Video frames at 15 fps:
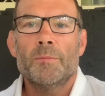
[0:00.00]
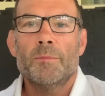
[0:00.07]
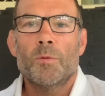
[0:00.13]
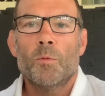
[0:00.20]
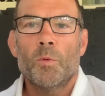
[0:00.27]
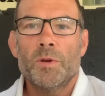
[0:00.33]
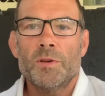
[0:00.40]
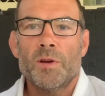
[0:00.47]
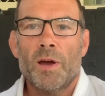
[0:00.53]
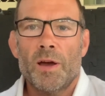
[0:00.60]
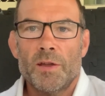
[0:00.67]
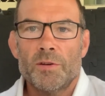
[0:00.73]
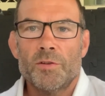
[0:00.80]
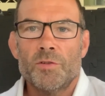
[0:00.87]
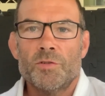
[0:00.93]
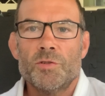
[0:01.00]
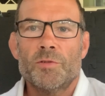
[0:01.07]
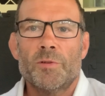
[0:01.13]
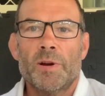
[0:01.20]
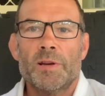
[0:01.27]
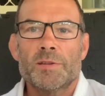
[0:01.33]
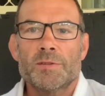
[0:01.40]
when you're under
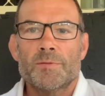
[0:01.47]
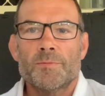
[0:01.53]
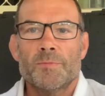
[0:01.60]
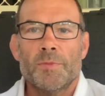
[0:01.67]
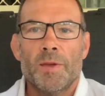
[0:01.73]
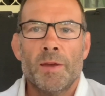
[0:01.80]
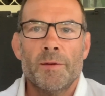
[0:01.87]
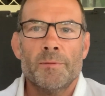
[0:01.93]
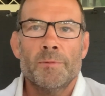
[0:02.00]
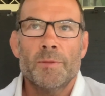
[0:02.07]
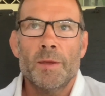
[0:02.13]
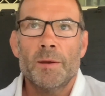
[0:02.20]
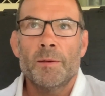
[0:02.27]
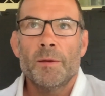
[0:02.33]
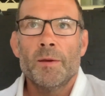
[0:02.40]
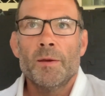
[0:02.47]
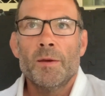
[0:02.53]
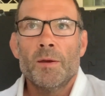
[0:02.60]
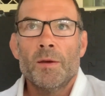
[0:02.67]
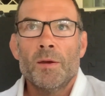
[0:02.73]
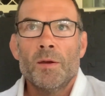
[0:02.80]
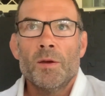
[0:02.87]
duress? Then
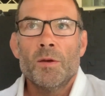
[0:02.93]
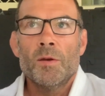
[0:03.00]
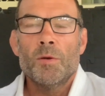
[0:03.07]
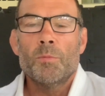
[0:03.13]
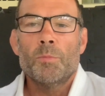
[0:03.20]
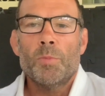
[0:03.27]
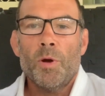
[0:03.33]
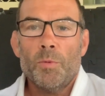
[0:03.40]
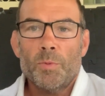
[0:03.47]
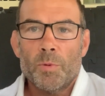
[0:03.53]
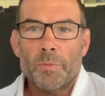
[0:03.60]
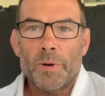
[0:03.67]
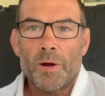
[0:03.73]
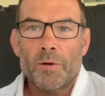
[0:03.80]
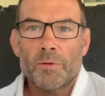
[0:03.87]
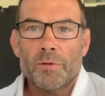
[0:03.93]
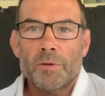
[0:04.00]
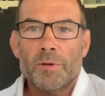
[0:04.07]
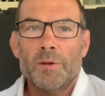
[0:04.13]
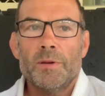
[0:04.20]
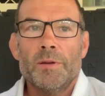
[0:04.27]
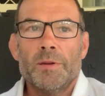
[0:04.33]
purple belt
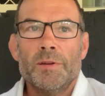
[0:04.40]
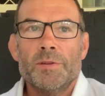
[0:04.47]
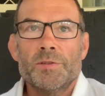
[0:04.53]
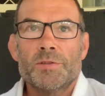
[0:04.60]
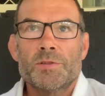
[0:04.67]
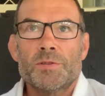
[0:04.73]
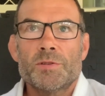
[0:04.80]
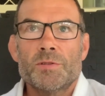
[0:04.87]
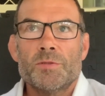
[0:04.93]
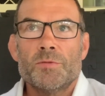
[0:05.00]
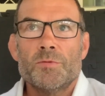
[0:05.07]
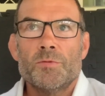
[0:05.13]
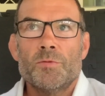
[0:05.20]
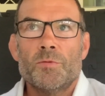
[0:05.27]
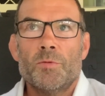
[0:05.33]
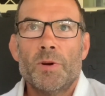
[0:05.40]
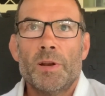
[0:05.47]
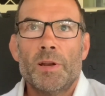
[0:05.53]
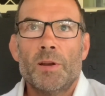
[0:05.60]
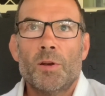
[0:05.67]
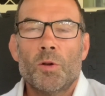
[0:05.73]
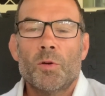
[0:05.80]
is
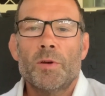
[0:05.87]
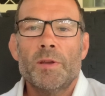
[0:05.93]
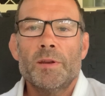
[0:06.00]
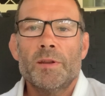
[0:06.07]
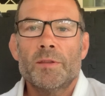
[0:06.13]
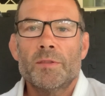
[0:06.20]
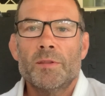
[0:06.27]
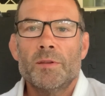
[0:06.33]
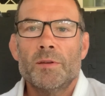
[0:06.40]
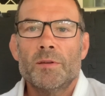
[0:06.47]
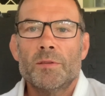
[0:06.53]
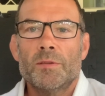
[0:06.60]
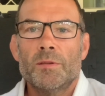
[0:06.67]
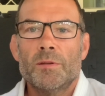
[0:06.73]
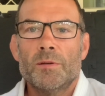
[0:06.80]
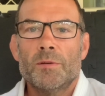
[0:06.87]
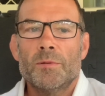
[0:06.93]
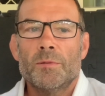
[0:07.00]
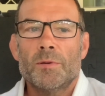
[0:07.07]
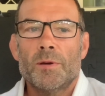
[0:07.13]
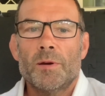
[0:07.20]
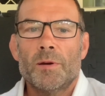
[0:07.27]
really looking at the
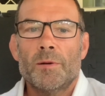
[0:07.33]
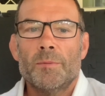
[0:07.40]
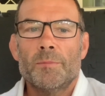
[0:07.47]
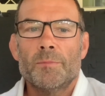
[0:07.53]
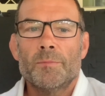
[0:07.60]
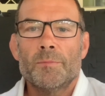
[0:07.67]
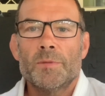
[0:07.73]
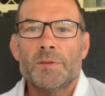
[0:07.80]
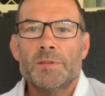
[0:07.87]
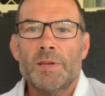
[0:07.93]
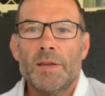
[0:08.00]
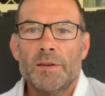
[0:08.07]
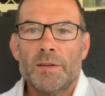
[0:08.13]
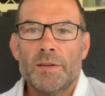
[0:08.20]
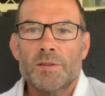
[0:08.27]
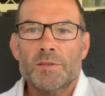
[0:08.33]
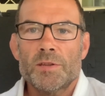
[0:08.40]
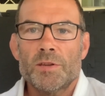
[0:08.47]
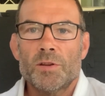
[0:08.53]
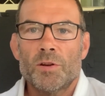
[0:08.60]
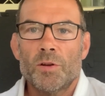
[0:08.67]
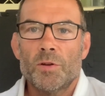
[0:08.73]
techniques that
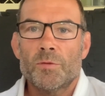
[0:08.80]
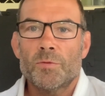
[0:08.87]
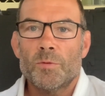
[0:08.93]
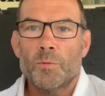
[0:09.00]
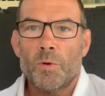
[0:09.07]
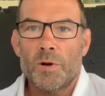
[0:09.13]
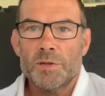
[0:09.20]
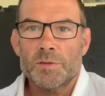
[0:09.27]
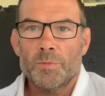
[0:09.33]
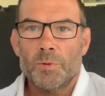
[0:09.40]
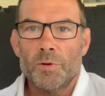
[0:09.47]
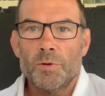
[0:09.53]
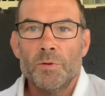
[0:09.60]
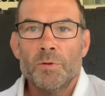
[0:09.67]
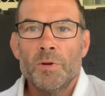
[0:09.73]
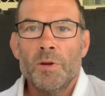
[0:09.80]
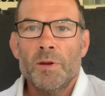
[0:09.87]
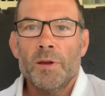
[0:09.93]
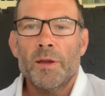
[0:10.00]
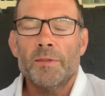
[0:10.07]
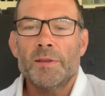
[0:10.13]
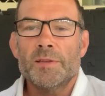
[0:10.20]
you learned from white to blue
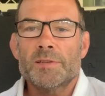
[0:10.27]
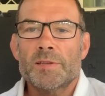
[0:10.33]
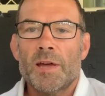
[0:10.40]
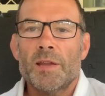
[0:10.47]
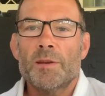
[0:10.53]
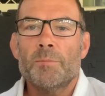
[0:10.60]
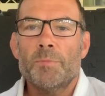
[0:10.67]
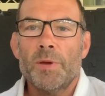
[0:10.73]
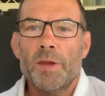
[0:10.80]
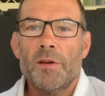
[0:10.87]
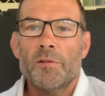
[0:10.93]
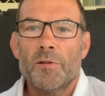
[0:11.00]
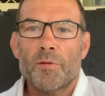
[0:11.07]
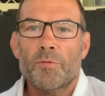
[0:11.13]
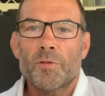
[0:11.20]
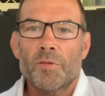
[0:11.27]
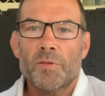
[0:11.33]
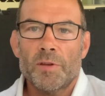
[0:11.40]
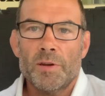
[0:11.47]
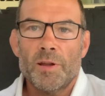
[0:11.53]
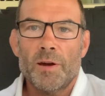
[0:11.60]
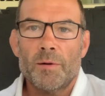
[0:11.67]
and then starting to pair
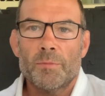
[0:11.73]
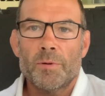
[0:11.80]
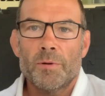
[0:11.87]
everything up.